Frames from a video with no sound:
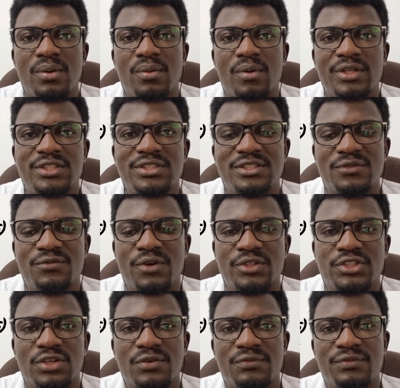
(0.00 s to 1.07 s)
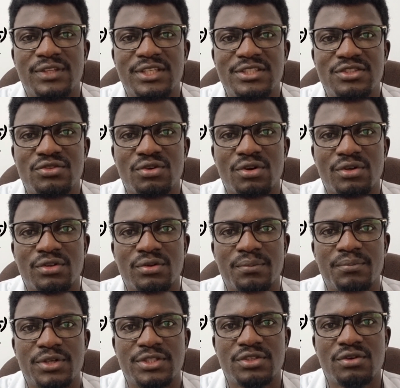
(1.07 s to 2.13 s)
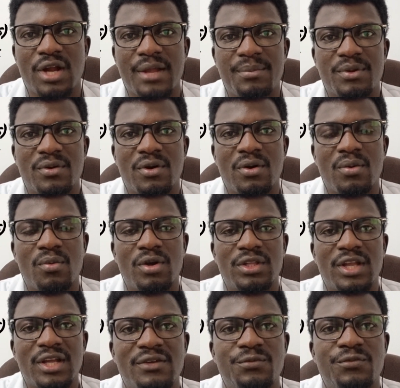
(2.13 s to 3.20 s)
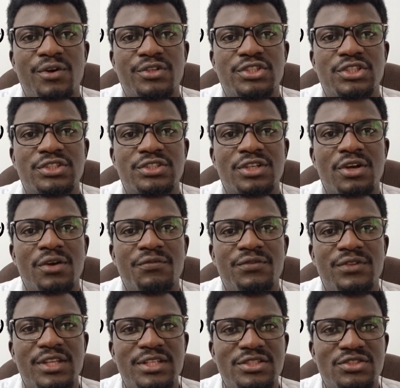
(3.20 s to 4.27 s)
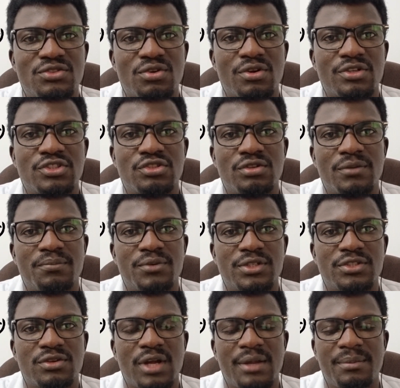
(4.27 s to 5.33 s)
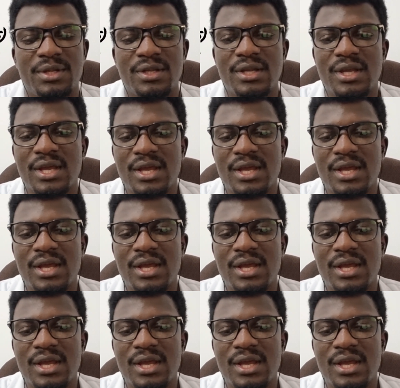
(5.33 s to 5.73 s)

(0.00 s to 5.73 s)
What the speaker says: what is the function of this drug you're prescribing, or what functions of these drugs you're prescribing?